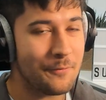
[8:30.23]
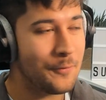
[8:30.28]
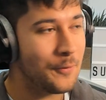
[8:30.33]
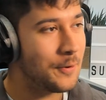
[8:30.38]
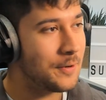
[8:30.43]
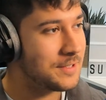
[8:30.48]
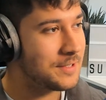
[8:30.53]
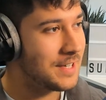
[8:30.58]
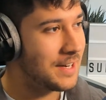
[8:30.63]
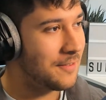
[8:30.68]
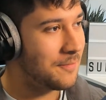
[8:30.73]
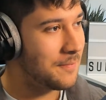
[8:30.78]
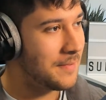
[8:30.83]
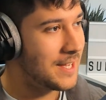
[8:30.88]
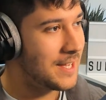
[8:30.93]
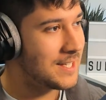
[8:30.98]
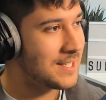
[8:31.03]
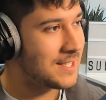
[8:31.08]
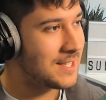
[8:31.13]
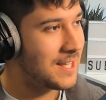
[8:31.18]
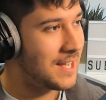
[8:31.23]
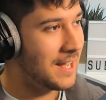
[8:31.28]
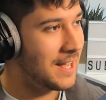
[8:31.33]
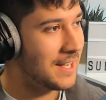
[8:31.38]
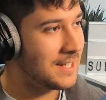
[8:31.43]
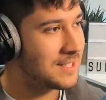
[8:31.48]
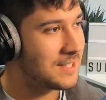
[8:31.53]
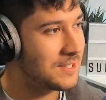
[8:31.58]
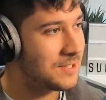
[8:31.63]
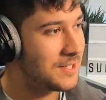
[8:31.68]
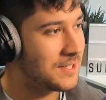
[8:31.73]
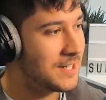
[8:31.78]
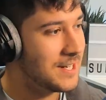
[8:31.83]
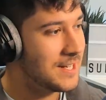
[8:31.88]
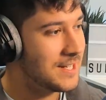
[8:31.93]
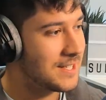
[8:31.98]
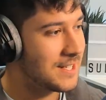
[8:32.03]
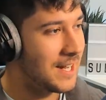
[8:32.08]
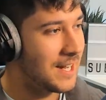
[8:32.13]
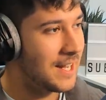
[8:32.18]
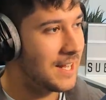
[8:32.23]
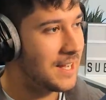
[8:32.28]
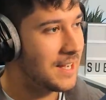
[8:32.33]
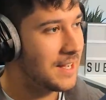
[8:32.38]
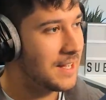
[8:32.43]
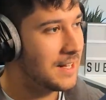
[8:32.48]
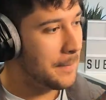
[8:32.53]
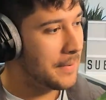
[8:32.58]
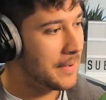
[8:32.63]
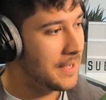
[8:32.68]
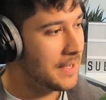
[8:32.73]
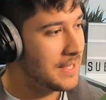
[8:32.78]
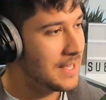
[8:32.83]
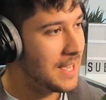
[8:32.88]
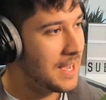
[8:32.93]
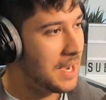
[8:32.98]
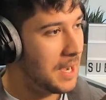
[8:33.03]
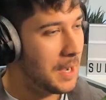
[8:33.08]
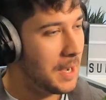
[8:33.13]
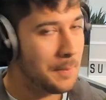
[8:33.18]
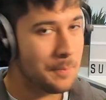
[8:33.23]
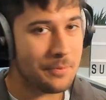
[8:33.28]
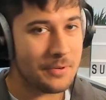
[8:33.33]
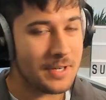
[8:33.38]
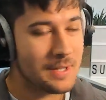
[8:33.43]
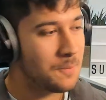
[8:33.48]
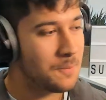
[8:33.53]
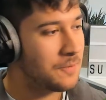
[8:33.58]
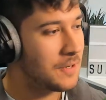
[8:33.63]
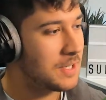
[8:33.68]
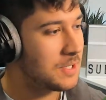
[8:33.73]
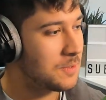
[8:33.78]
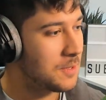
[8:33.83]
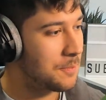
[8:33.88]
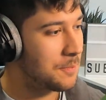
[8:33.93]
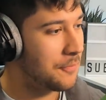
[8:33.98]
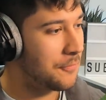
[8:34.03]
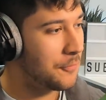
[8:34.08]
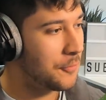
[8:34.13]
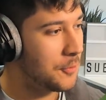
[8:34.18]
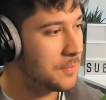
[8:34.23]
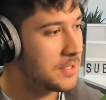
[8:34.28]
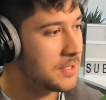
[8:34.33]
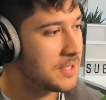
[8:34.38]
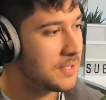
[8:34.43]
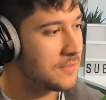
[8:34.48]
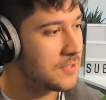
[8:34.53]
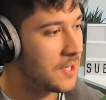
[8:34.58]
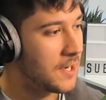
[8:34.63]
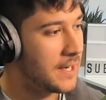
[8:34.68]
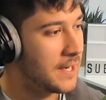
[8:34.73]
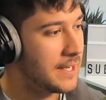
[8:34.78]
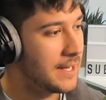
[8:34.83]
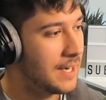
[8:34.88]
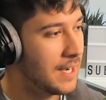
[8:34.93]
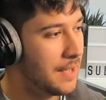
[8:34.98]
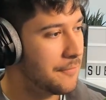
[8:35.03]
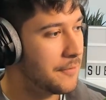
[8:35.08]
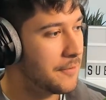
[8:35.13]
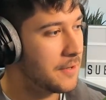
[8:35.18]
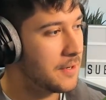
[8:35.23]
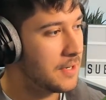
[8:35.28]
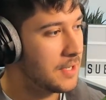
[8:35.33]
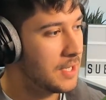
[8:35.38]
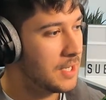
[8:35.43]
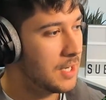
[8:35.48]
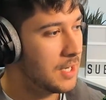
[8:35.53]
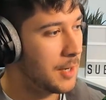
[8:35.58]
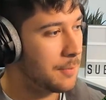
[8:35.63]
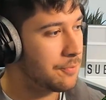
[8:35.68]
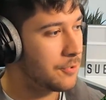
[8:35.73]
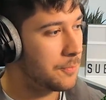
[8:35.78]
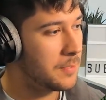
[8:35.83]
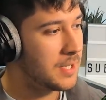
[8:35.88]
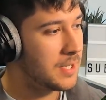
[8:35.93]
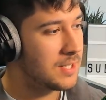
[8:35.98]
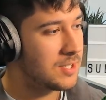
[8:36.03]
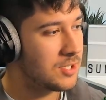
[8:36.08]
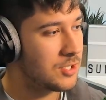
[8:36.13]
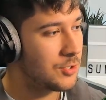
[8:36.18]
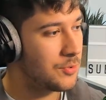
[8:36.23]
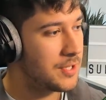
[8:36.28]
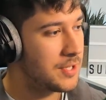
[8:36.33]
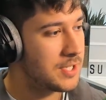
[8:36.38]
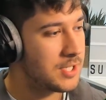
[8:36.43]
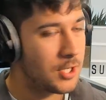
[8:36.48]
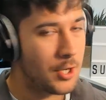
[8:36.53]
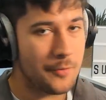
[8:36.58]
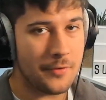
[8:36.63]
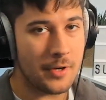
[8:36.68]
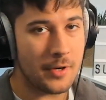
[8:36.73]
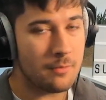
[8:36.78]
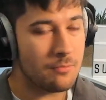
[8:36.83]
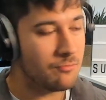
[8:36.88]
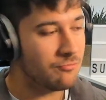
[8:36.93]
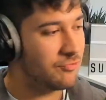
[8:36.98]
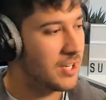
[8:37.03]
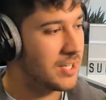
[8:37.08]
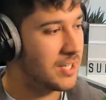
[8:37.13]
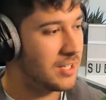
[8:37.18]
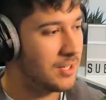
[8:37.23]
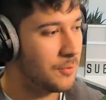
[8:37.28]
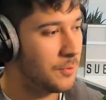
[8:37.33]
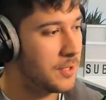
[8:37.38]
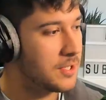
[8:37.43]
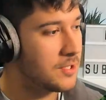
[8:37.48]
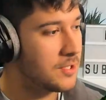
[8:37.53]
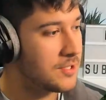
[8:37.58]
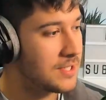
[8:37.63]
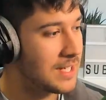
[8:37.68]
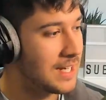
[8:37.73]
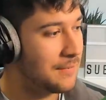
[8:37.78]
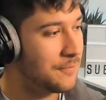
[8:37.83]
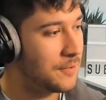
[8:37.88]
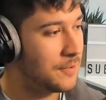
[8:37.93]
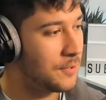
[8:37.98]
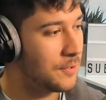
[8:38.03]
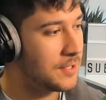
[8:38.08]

400 FPS there. That's crazy. But yeah, I'm pretty impressed with the performance of Tiny 11. I'll probably install this over regular Windows 11,